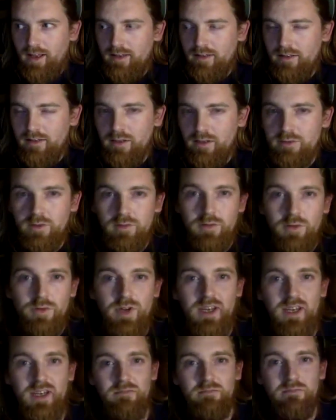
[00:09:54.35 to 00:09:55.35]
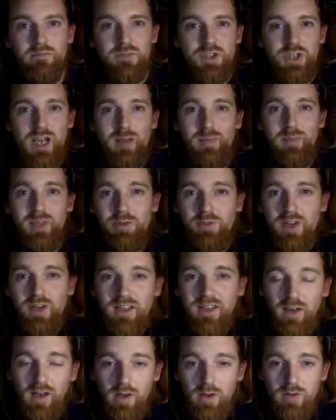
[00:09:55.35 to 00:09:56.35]
sort of green, shabby green
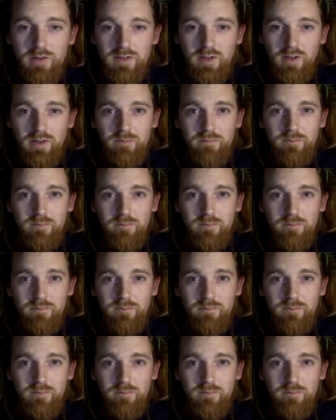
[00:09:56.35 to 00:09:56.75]
clothes on.